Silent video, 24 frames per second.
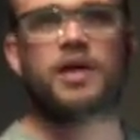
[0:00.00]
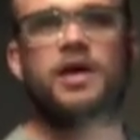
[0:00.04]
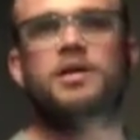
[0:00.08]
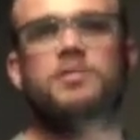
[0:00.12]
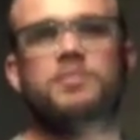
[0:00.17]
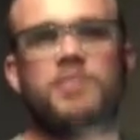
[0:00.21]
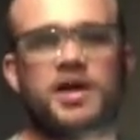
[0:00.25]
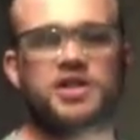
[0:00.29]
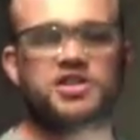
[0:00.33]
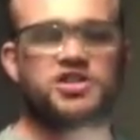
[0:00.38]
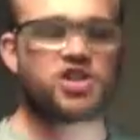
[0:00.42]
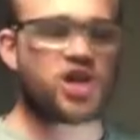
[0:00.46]

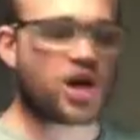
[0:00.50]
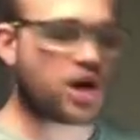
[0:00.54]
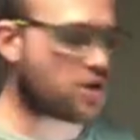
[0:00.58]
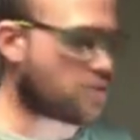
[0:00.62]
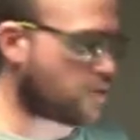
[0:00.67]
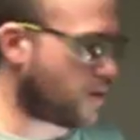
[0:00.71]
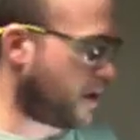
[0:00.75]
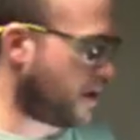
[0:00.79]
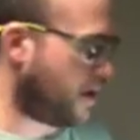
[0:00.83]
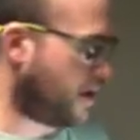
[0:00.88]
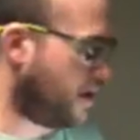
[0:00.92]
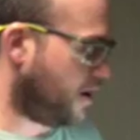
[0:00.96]
in my
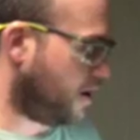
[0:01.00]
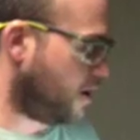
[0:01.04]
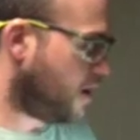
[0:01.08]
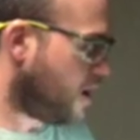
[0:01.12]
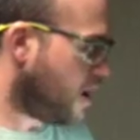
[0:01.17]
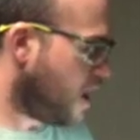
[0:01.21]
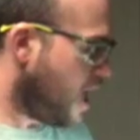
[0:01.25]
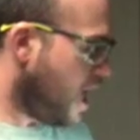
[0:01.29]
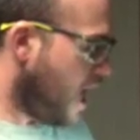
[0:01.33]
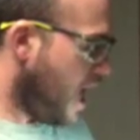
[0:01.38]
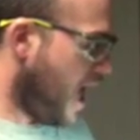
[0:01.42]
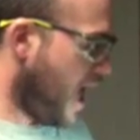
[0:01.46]
chuck right here,
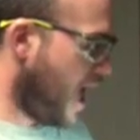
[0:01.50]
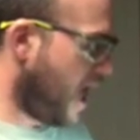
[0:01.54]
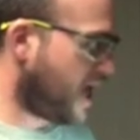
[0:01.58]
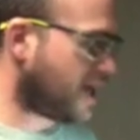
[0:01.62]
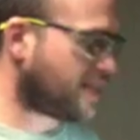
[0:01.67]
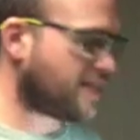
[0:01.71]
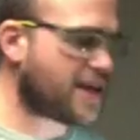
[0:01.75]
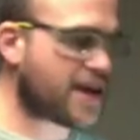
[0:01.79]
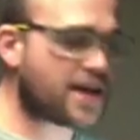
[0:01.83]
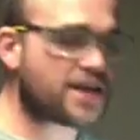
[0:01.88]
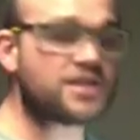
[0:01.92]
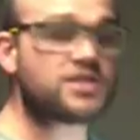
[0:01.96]

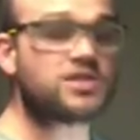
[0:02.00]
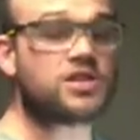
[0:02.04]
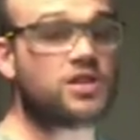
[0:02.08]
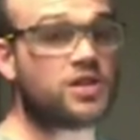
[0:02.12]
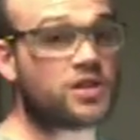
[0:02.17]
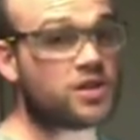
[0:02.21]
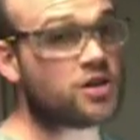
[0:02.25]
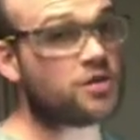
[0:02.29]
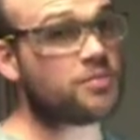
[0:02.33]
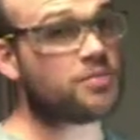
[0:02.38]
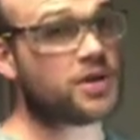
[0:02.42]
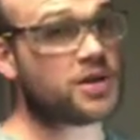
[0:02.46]
and that is a
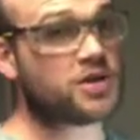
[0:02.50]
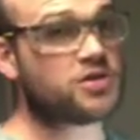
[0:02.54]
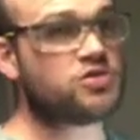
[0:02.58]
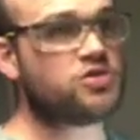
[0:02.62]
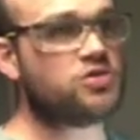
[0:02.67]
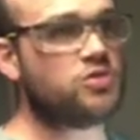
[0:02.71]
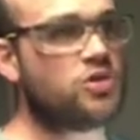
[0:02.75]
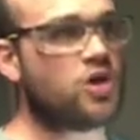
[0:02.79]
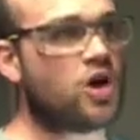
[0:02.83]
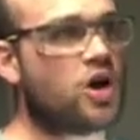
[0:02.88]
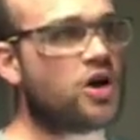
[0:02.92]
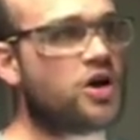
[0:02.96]
little bit
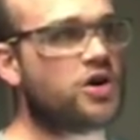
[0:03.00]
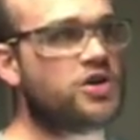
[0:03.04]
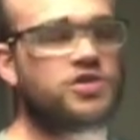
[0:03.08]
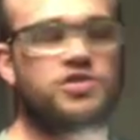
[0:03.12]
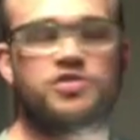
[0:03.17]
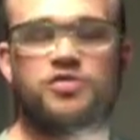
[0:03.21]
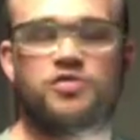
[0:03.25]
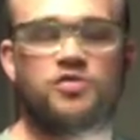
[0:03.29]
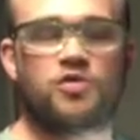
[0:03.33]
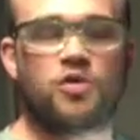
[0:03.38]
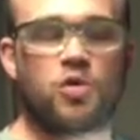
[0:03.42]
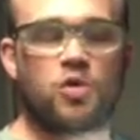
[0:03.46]
too
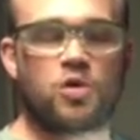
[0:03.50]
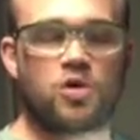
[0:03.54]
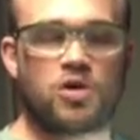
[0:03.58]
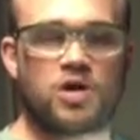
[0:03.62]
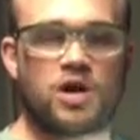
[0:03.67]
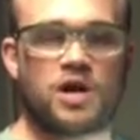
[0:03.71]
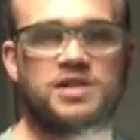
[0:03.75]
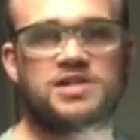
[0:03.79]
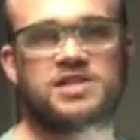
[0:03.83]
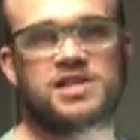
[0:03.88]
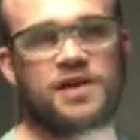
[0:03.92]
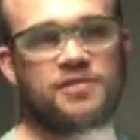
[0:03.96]
large
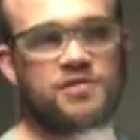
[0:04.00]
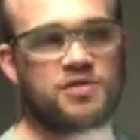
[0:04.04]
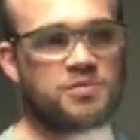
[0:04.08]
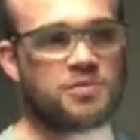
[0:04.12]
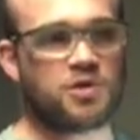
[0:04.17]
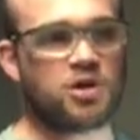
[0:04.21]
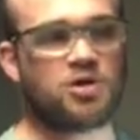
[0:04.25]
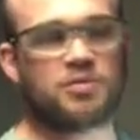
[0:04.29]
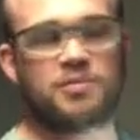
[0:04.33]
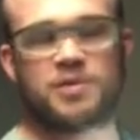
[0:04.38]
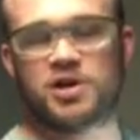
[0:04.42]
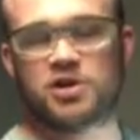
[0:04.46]
for a
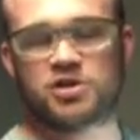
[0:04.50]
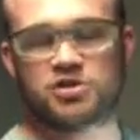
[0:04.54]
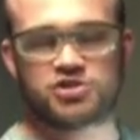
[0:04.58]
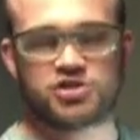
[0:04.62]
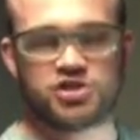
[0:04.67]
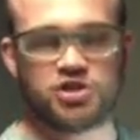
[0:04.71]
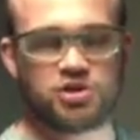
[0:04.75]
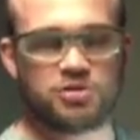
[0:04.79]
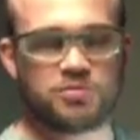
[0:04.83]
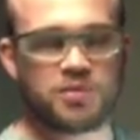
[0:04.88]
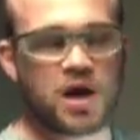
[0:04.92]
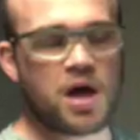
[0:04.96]
7mm
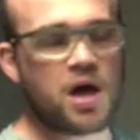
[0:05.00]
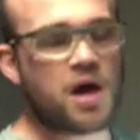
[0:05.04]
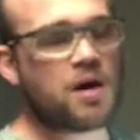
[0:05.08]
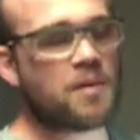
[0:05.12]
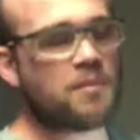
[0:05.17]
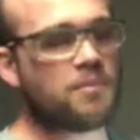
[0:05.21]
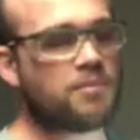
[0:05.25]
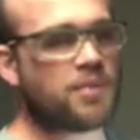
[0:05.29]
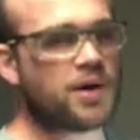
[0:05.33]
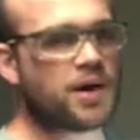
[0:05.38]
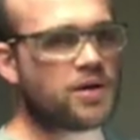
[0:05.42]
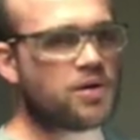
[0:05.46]
tube,
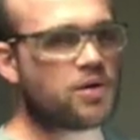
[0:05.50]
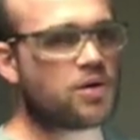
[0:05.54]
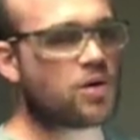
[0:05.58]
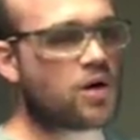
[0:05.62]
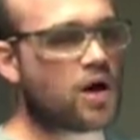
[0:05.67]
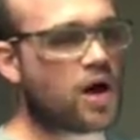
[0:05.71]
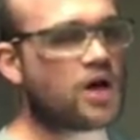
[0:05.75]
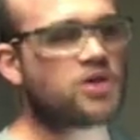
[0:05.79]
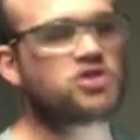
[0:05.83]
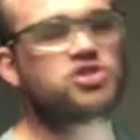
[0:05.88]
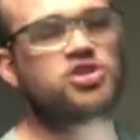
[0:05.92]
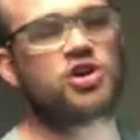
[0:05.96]
but
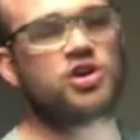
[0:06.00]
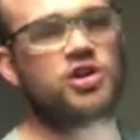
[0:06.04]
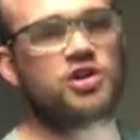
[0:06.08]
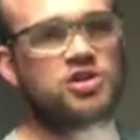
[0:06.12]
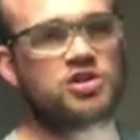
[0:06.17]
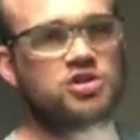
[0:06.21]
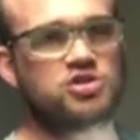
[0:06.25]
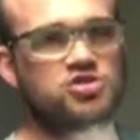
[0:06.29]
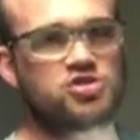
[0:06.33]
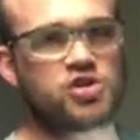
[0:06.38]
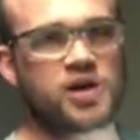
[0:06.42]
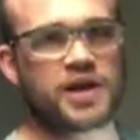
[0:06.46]
I'll show you a
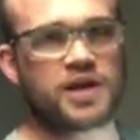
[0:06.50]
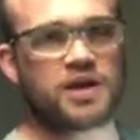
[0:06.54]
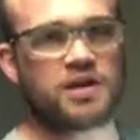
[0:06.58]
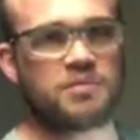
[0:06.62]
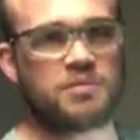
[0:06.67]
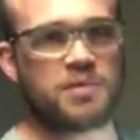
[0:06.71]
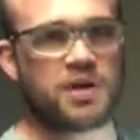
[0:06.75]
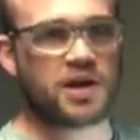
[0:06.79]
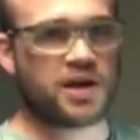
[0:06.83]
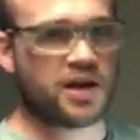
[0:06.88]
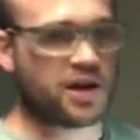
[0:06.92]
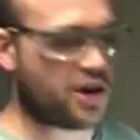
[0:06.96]
little trick in
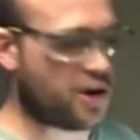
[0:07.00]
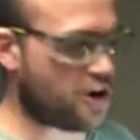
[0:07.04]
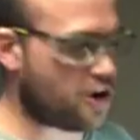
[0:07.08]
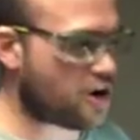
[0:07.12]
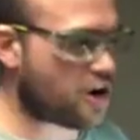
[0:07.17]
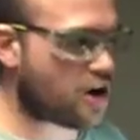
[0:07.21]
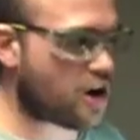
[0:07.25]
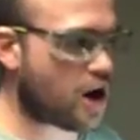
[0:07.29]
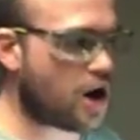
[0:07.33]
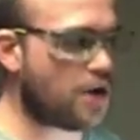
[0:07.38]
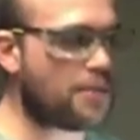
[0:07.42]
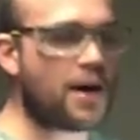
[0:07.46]
a minute
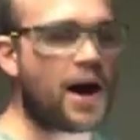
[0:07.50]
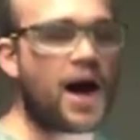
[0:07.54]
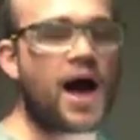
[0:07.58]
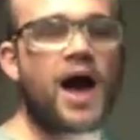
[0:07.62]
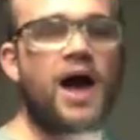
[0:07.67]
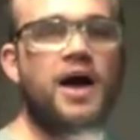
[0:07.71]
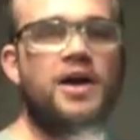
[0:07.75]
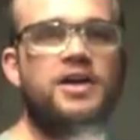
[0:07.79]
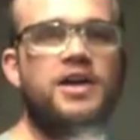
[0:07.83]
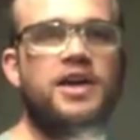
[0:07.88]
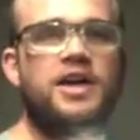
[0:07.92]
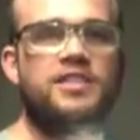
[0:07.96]
here about
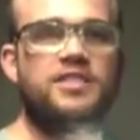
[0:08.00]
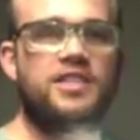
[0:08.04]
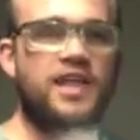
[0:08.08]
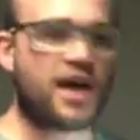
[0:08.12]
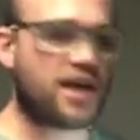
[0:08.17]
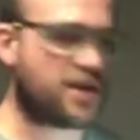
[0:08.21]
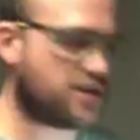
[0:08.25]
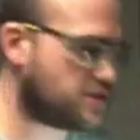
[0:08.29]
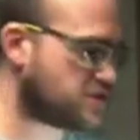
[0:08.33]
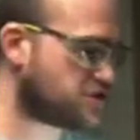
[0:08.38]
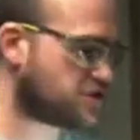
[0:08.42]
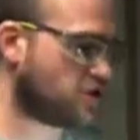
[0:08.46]
how to get
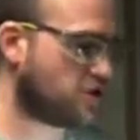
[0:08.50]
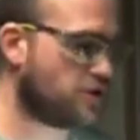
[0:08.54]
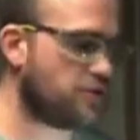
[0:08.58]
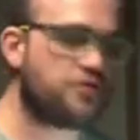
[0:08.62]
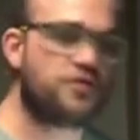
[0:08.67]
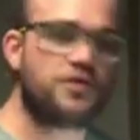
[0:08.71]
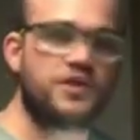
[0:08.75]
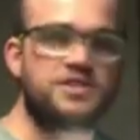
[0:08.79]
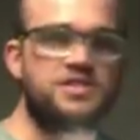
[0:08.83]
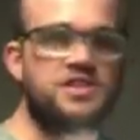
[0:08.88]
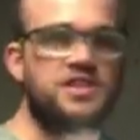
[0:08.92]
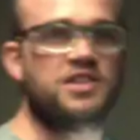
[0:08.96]
that so it
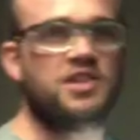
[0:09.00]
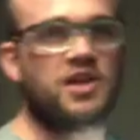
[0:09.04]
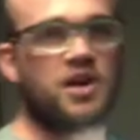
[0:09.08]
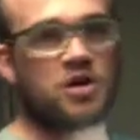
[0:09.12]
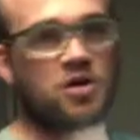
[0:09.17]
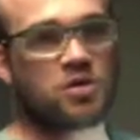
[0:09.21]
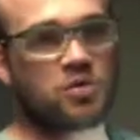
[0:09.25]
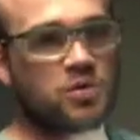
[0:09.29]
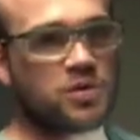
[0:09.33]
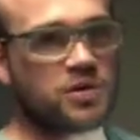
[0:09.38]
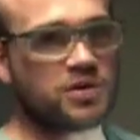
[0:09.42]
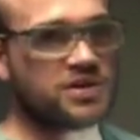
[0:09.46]
fits in
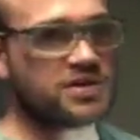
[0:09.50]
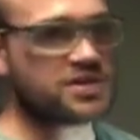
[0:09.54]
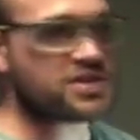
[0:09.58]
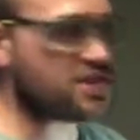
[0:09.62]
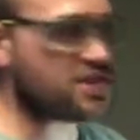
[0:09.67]
there really